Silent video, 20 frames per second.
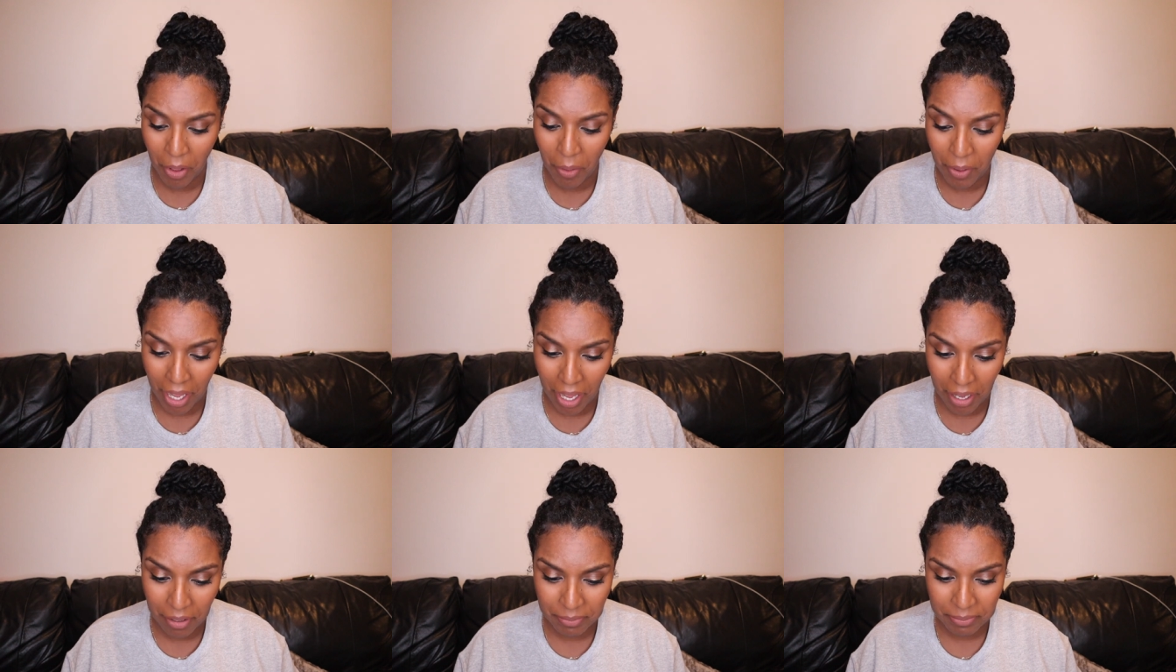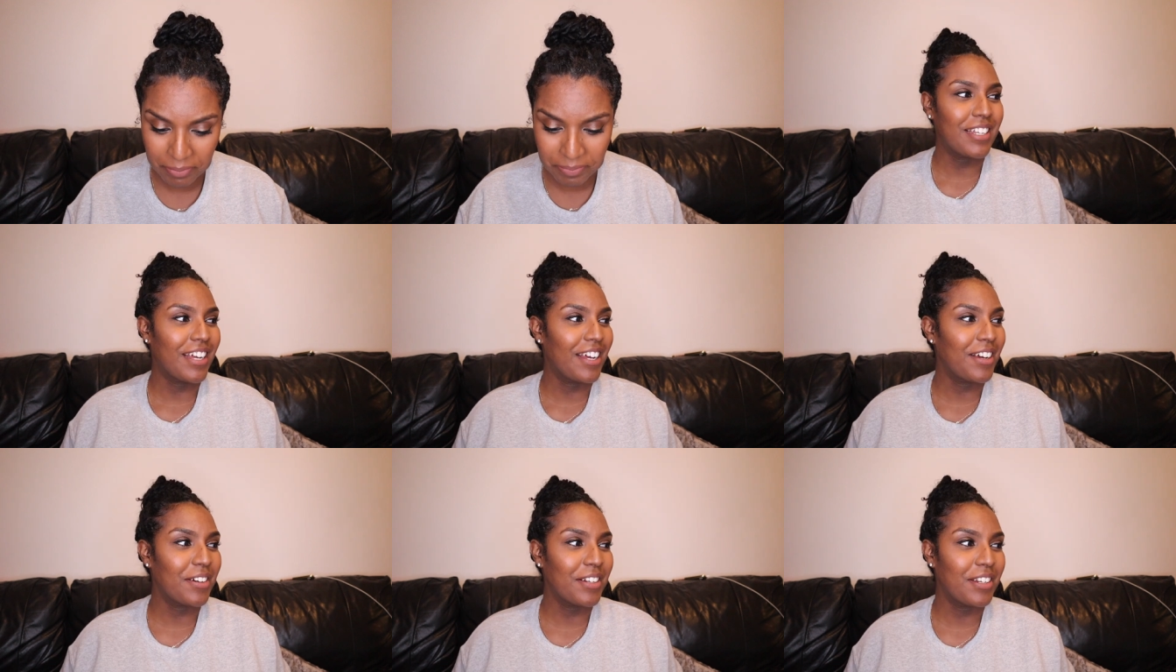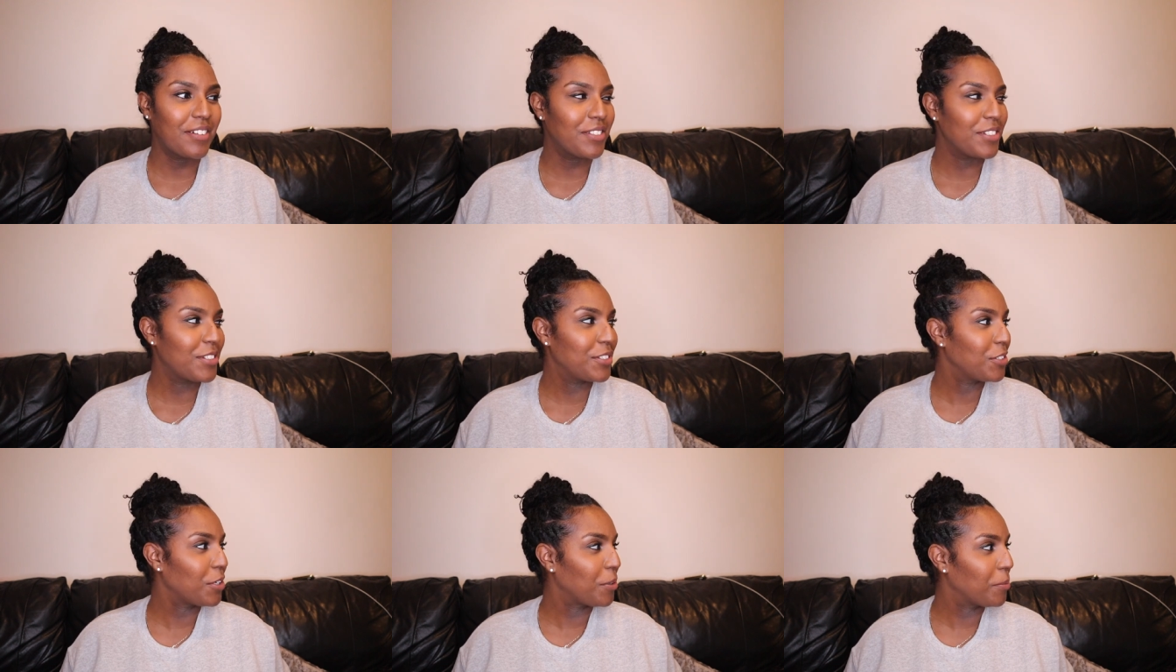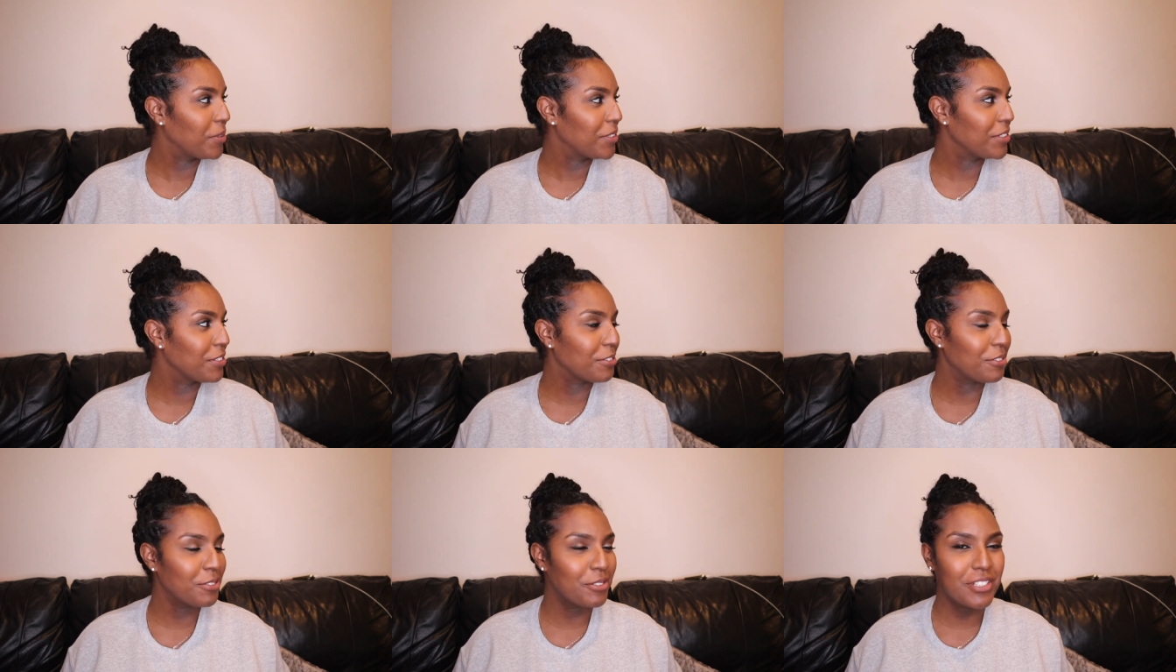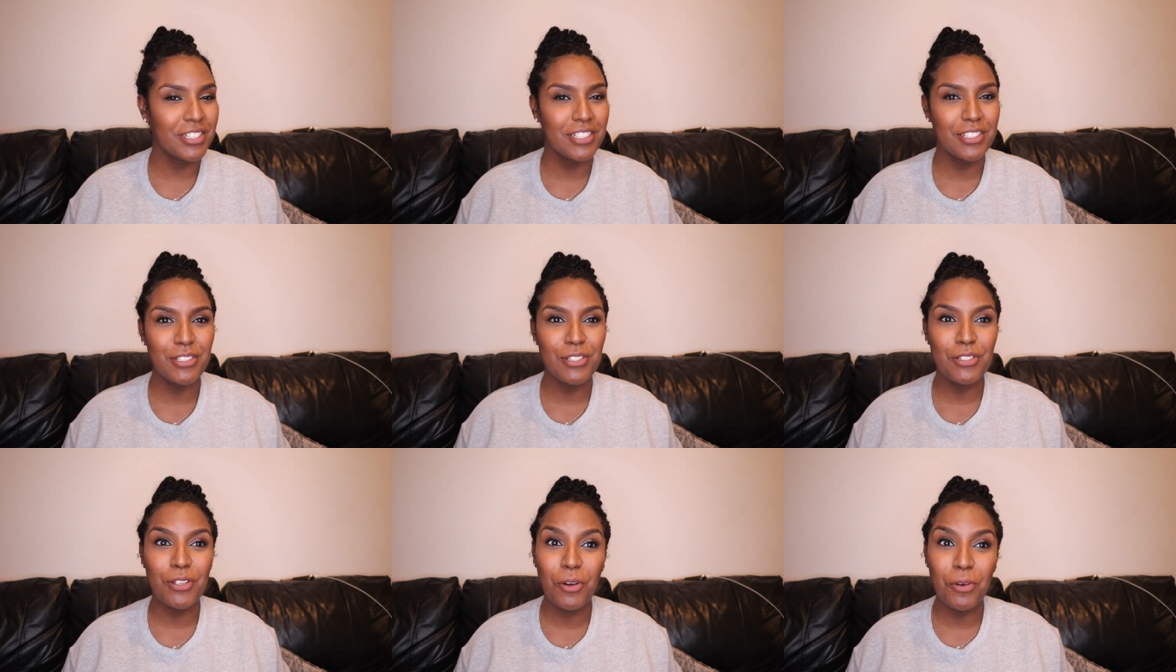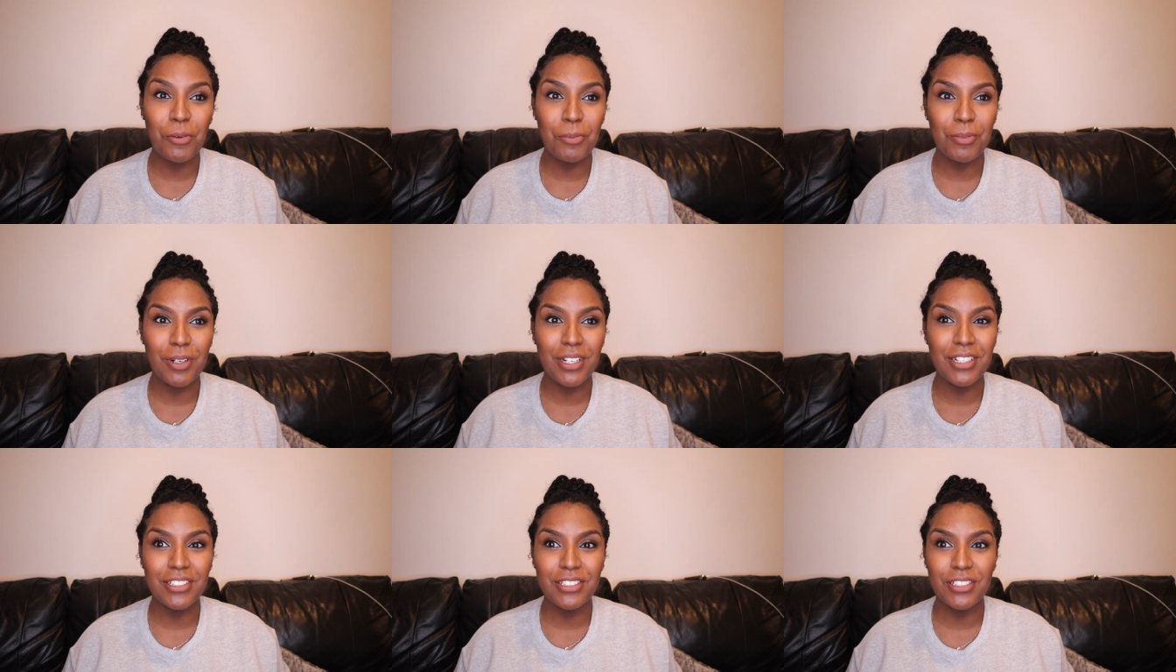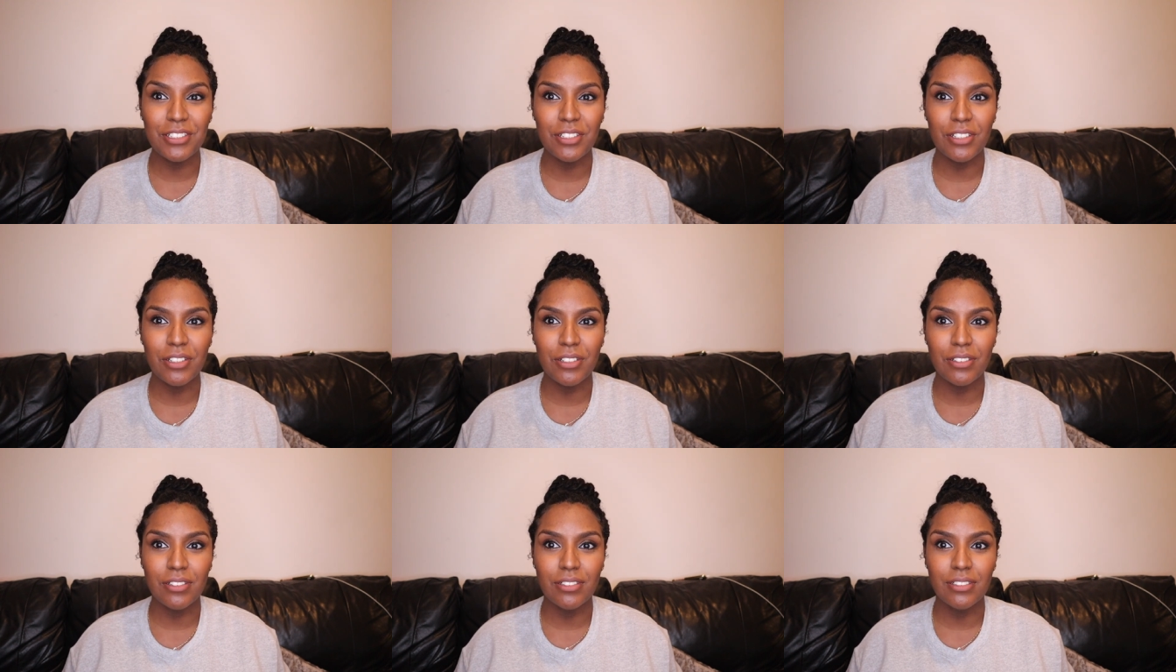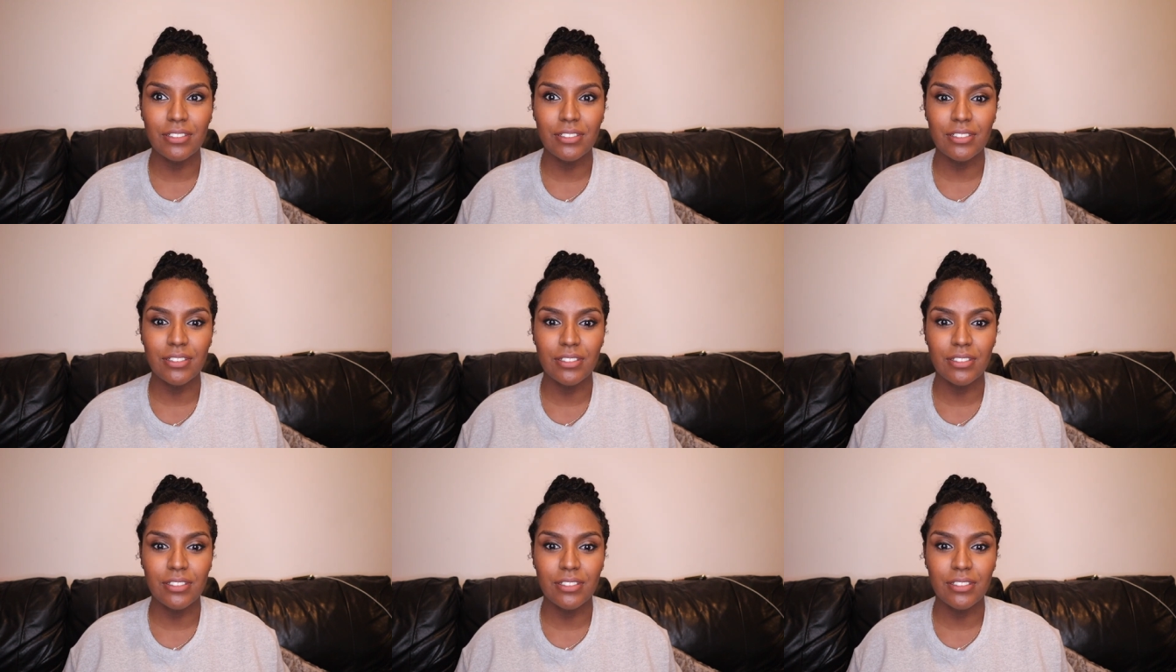Okay. I'm going to have to chop and screw this so much, you know.